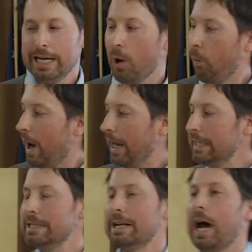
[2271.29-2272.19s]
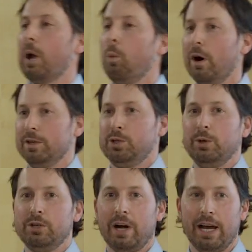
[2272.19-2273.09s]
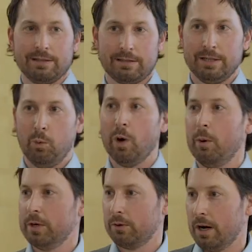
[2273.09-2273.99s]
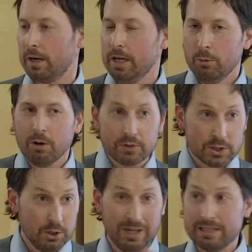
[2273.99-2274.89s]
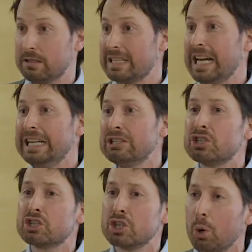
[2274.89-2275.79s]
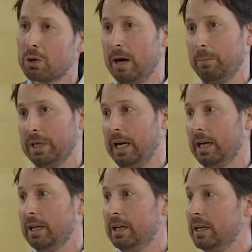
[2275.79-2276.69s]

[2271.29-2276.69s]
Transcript: Now, why didn't I want to address what went wrong? Well, for two reasons. It is so complicated.